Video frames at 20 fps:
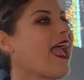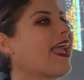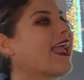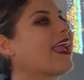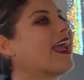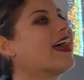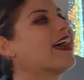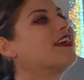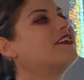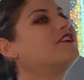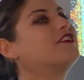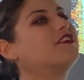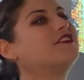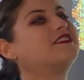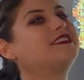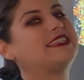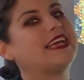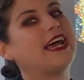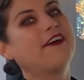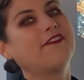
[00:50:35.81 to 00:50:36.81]
And
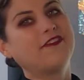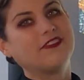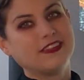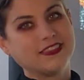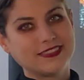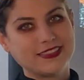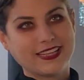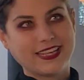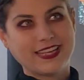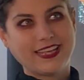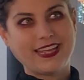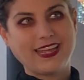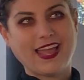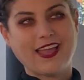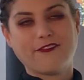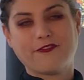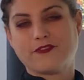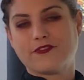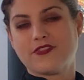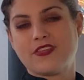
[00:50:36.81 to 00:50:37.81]

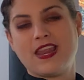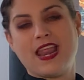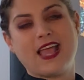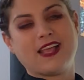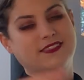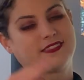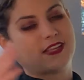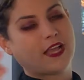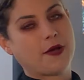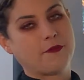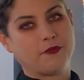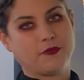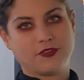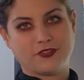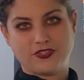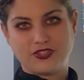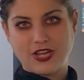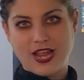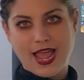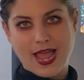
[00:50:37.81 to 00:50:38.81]
definitely for the next
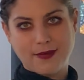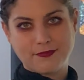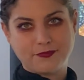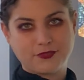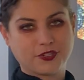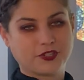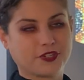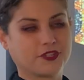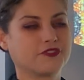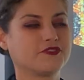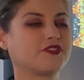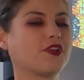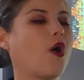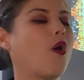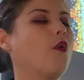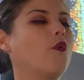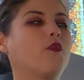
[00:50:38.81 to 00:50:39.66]
couple of chapters,